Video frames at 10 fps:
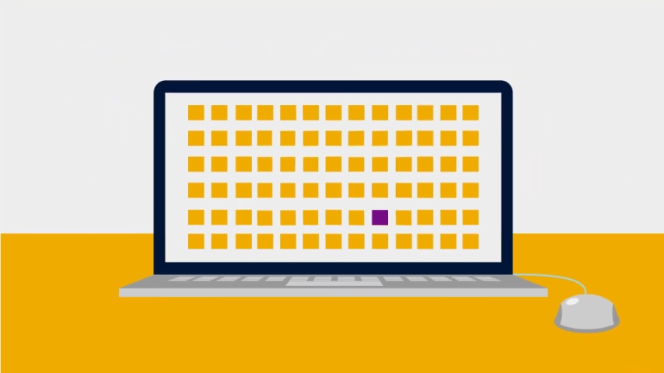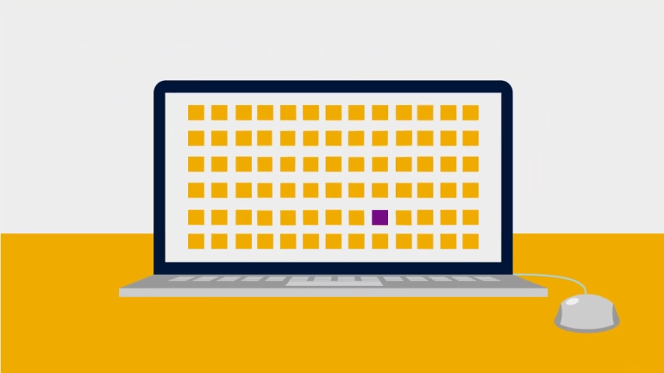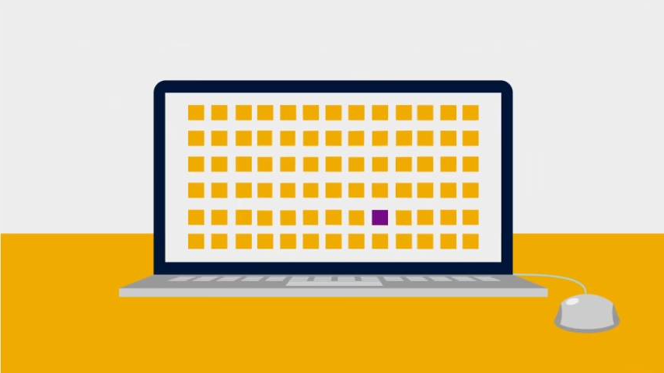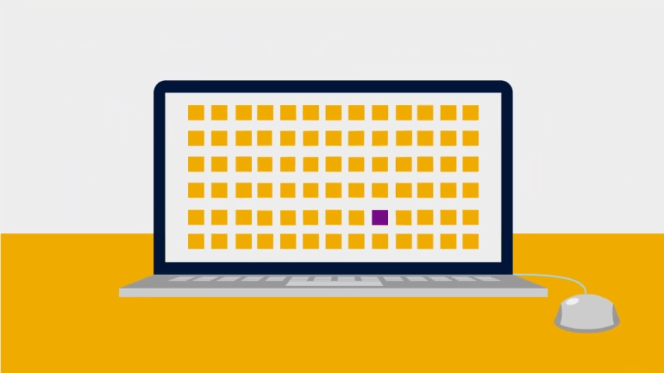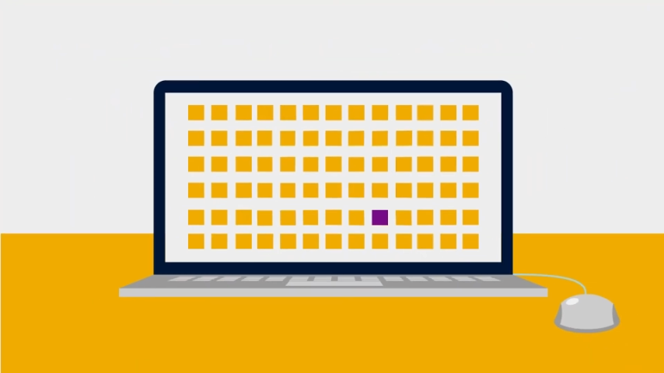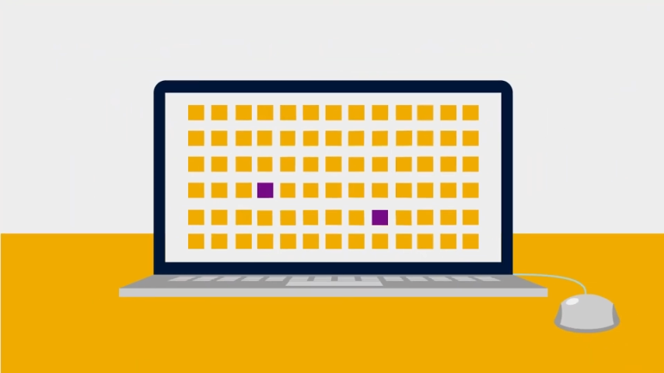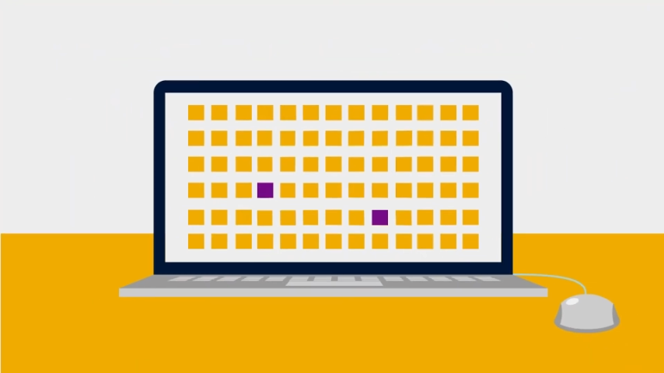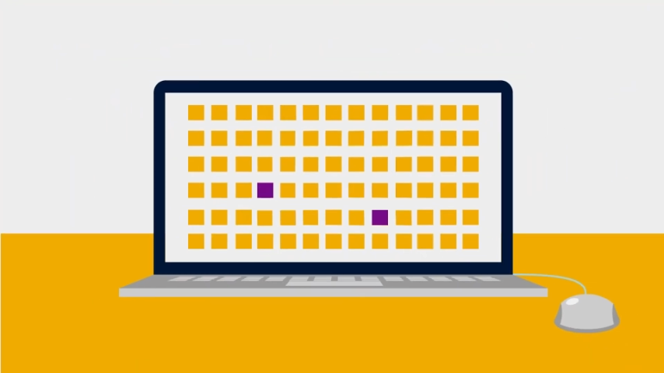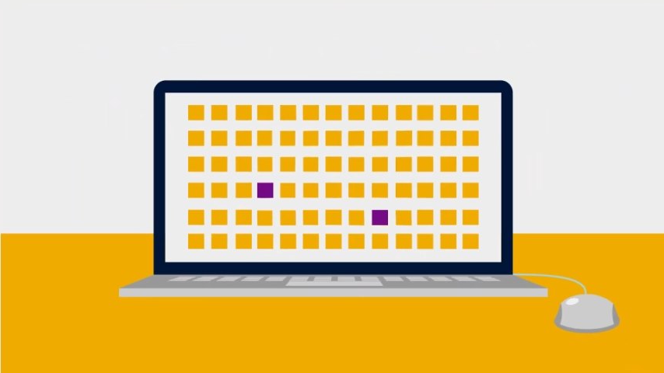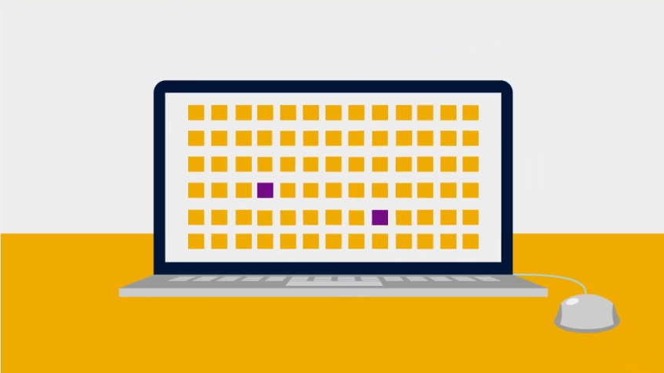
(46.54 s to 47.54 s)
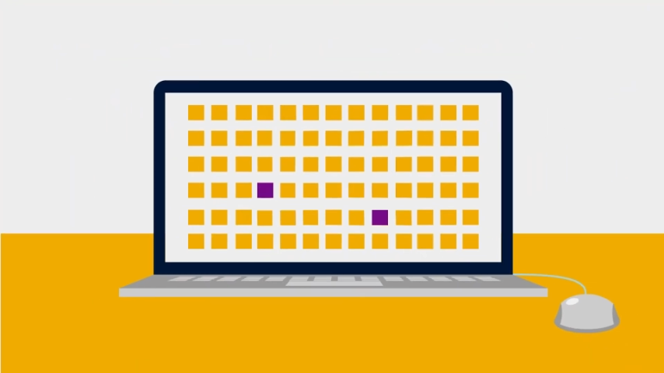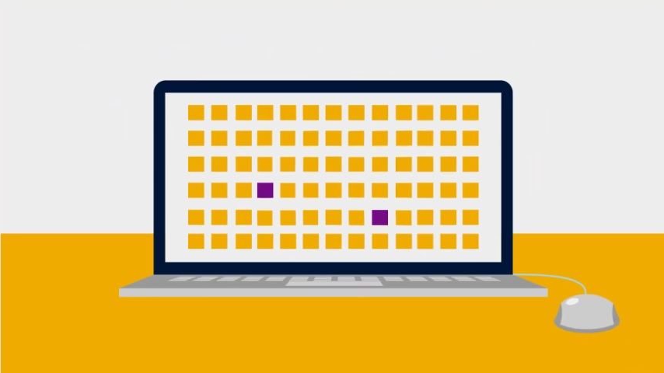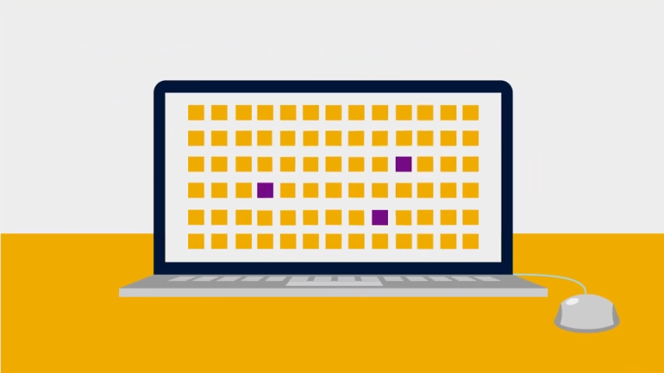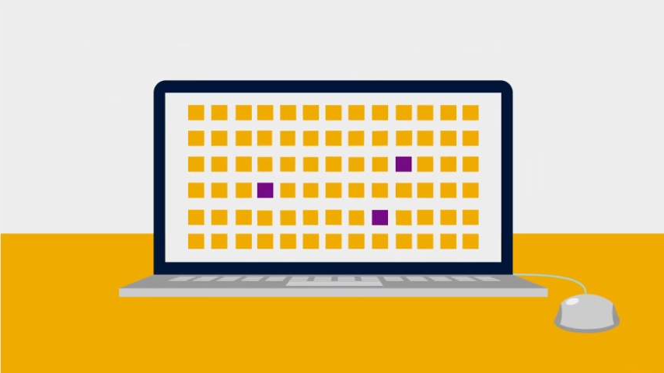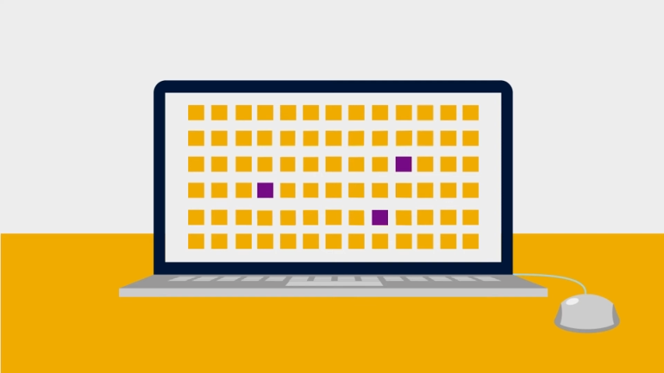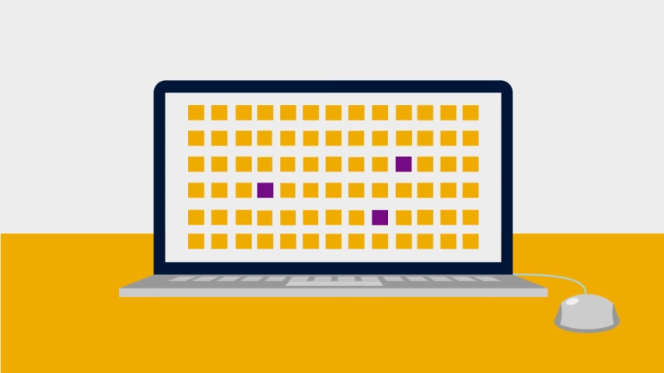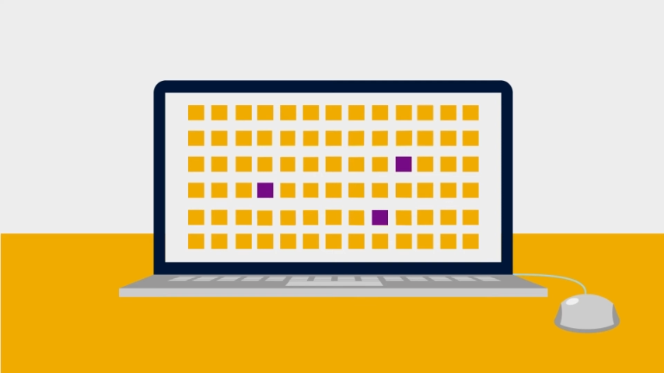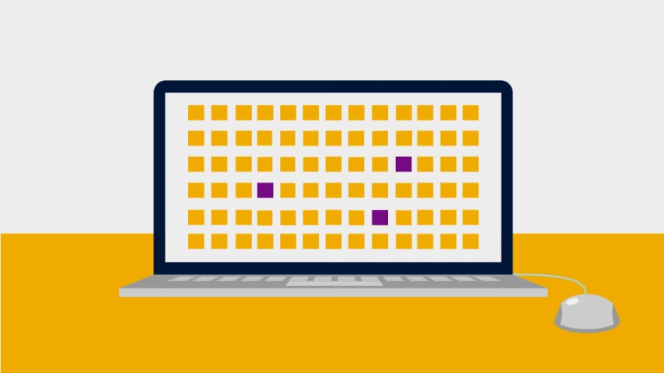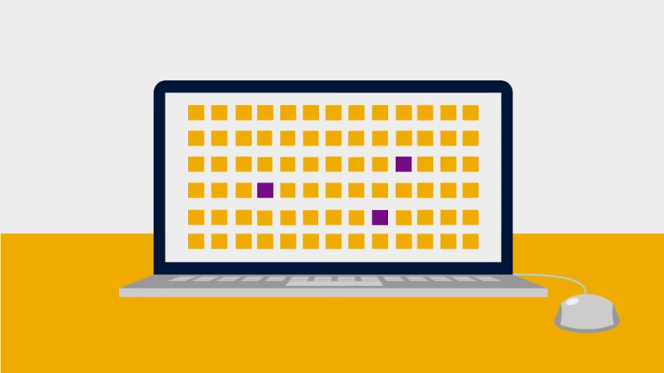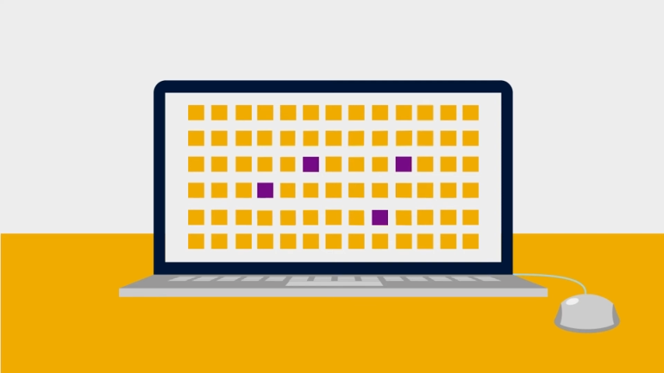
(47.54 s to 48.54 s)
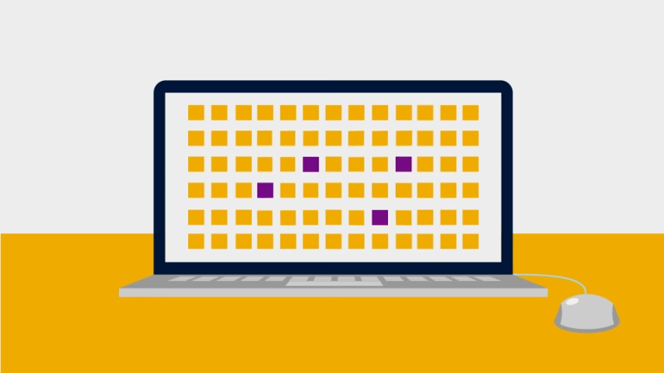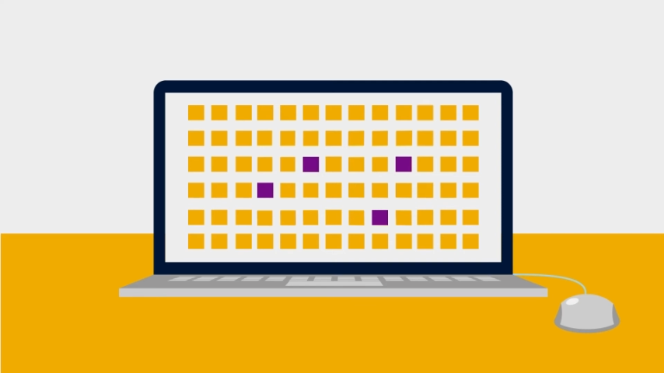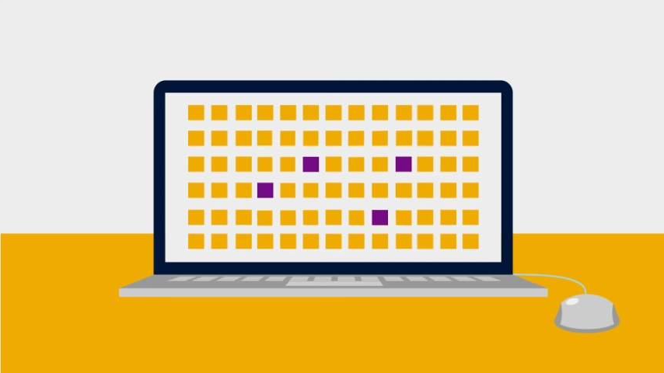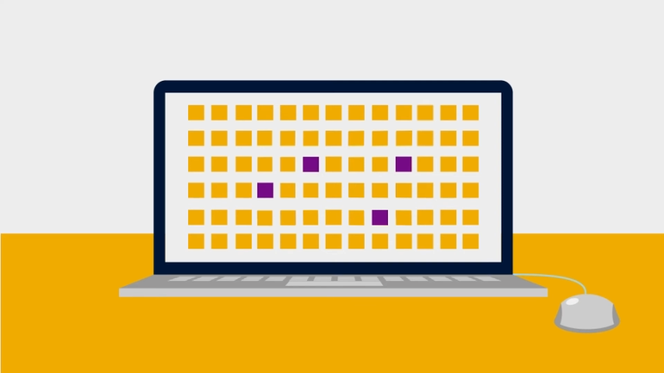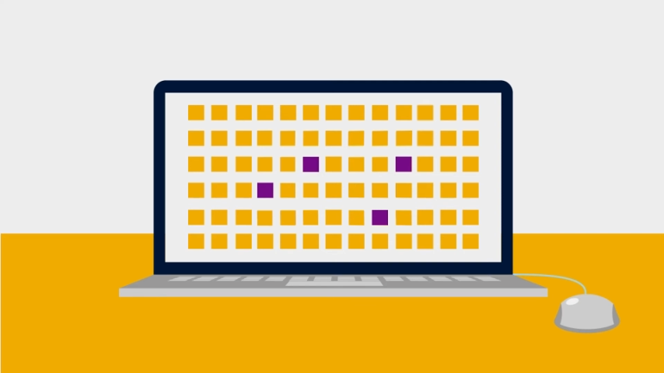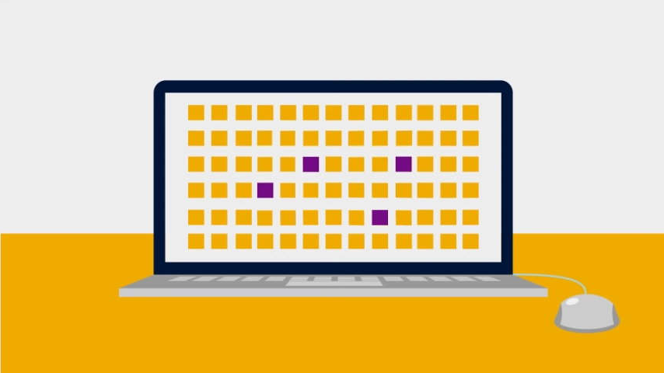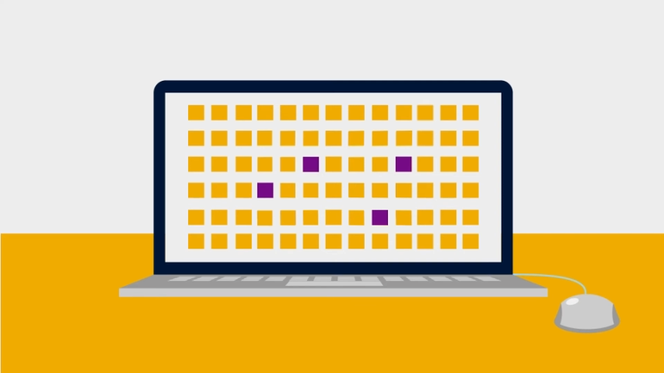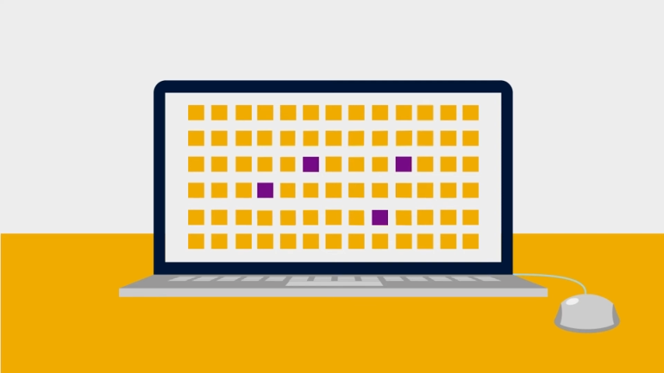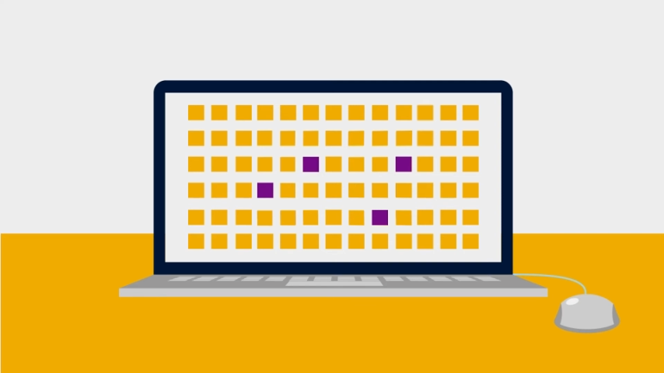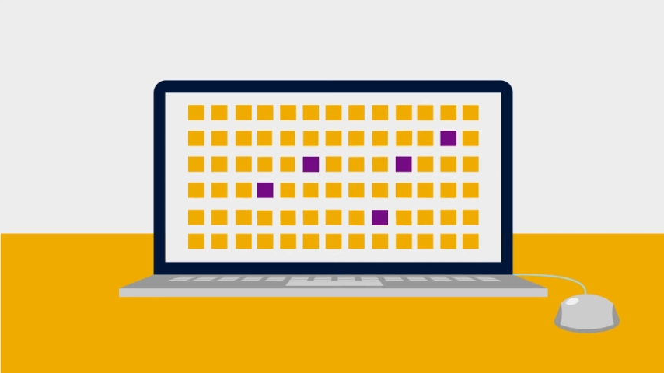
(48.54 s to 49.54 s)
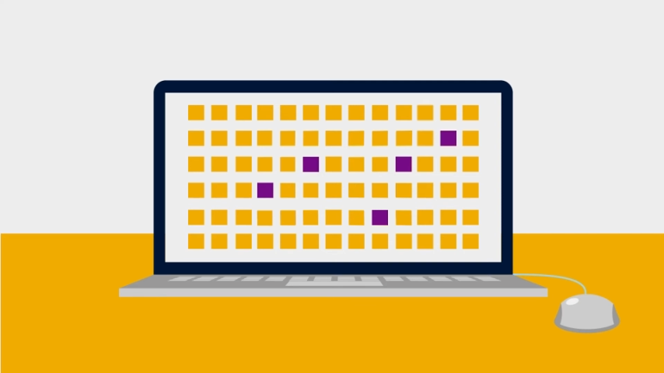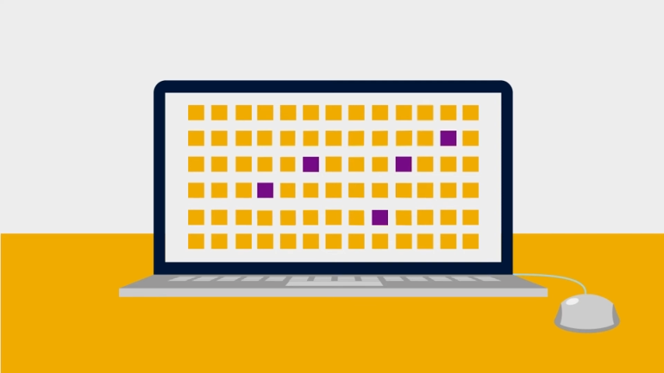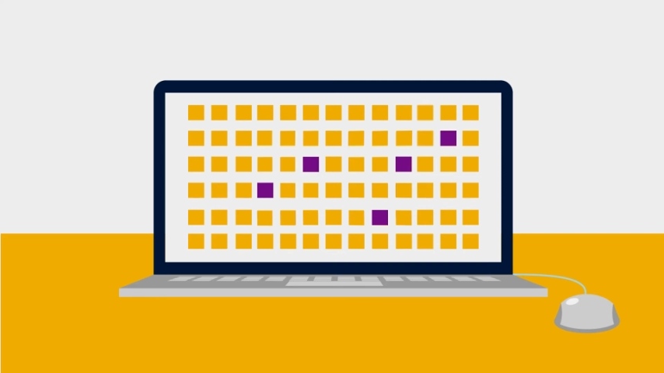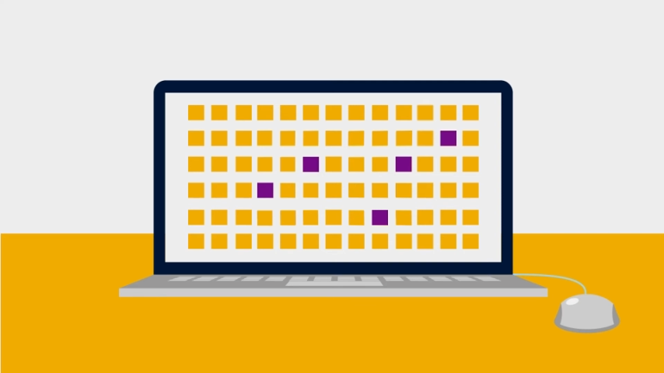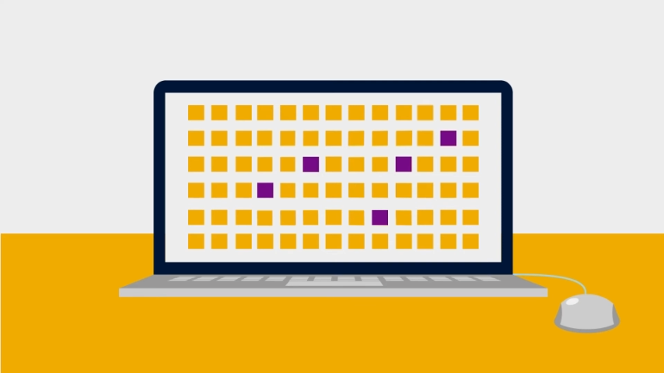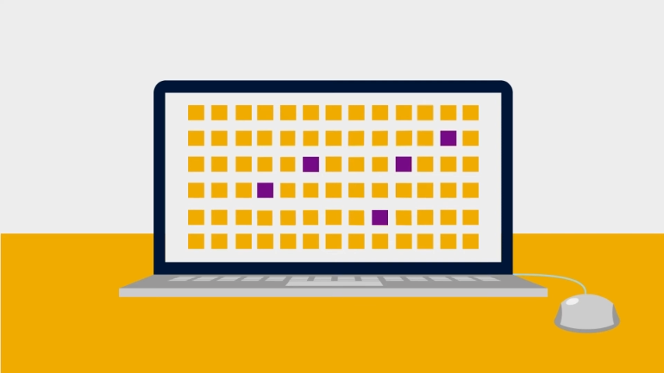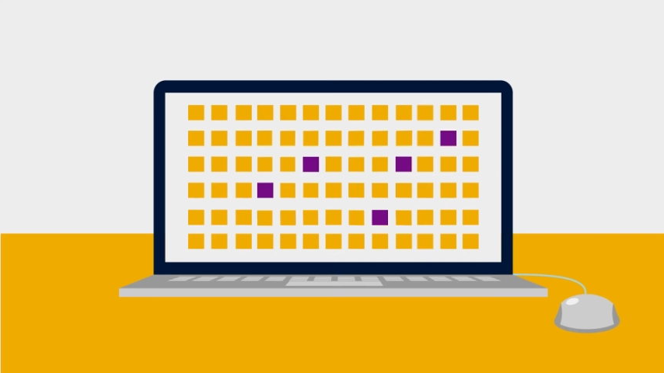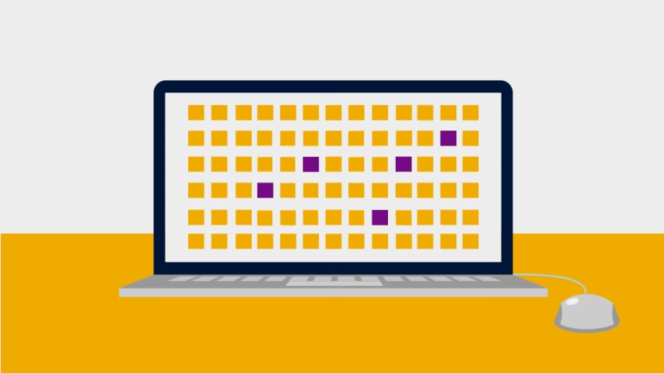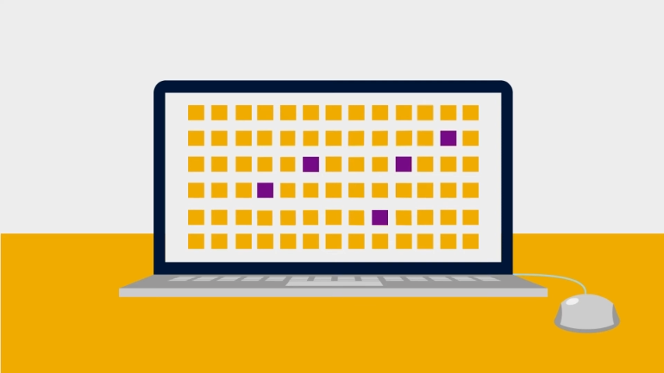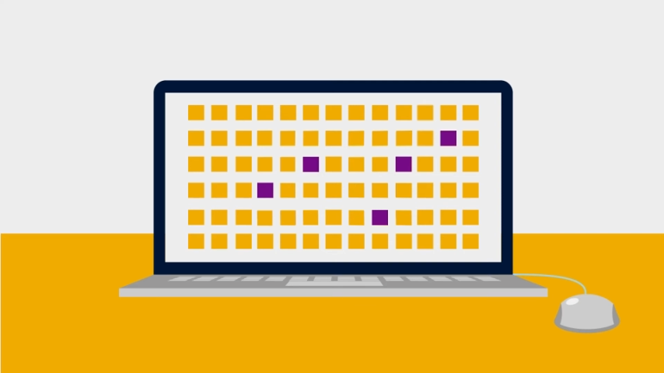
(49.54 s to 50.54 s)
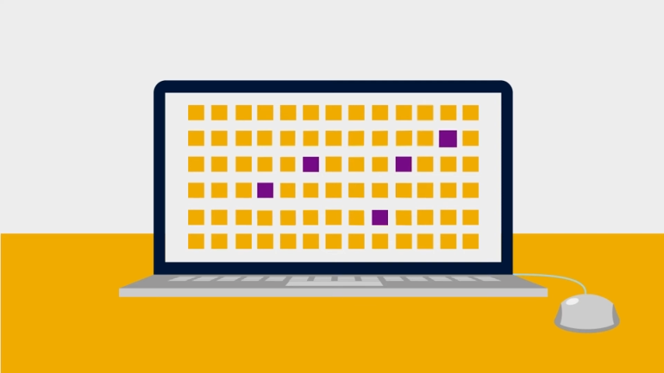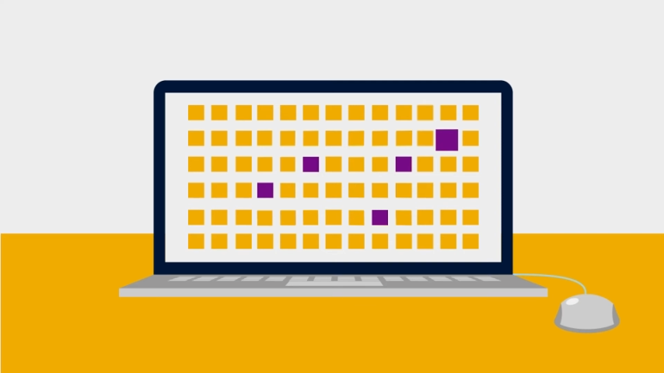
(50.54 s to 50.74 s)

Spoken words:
(no speaker visible)